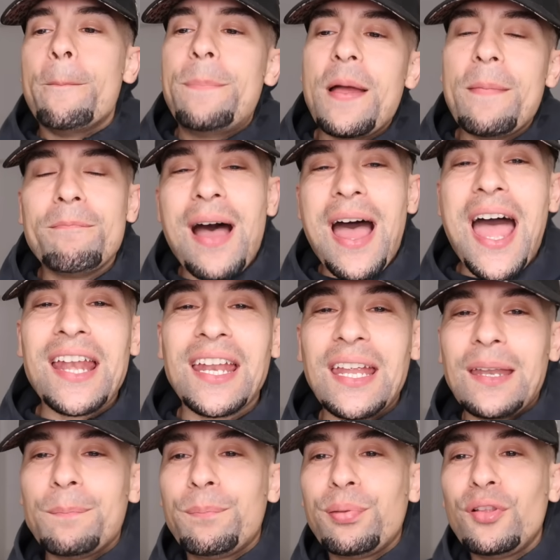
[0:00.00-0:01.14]
but
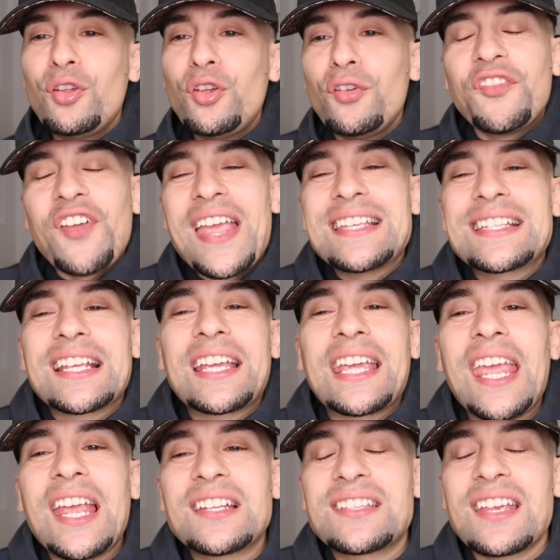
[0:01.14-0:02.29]
Martin, Blueface
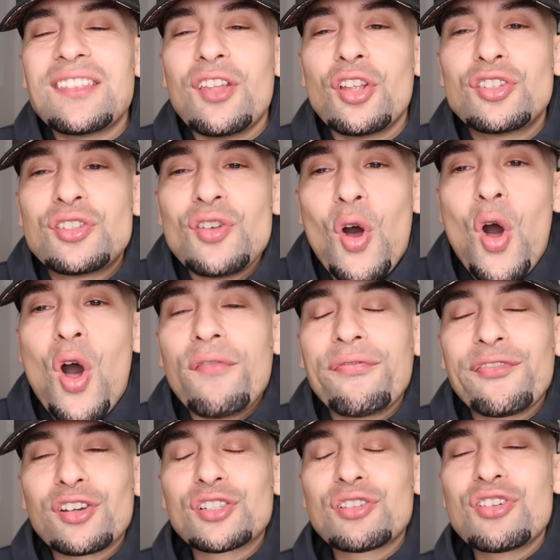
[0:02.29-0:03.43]
kicked in the door
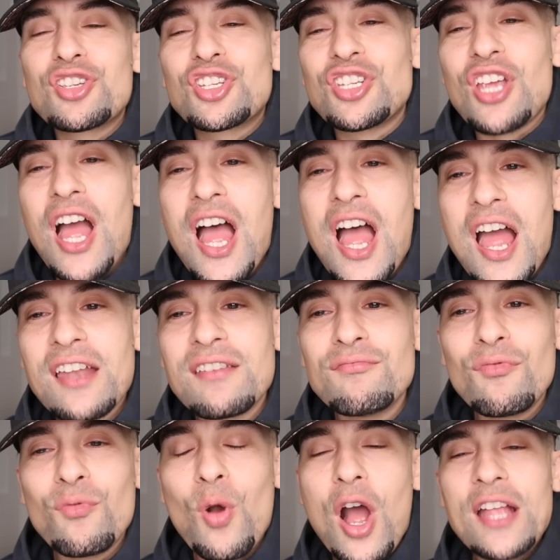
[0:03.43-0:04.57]
for
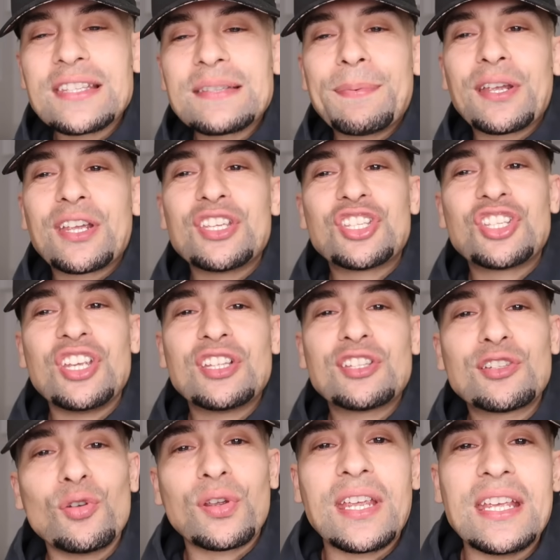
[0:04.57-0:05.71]
Chrisean once because she
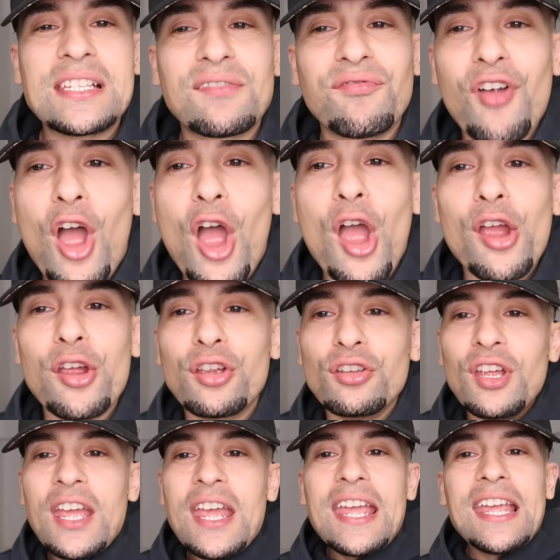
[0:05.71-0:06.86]
took his phone.
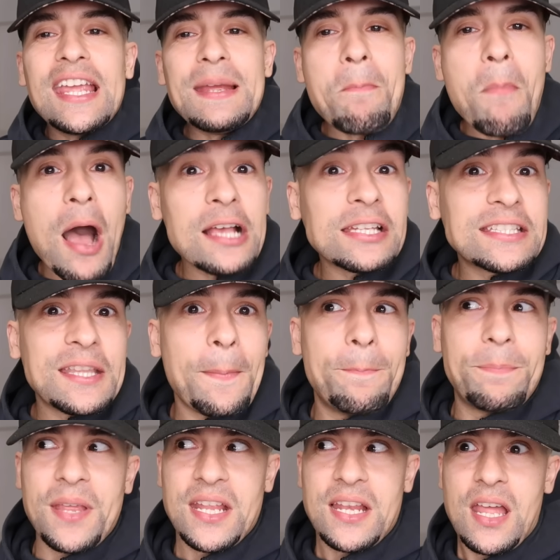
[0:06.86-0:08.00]
He must
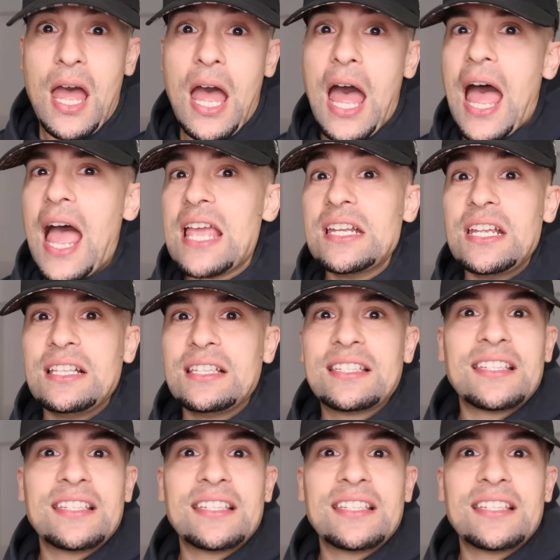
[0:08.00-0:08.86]
have been hiding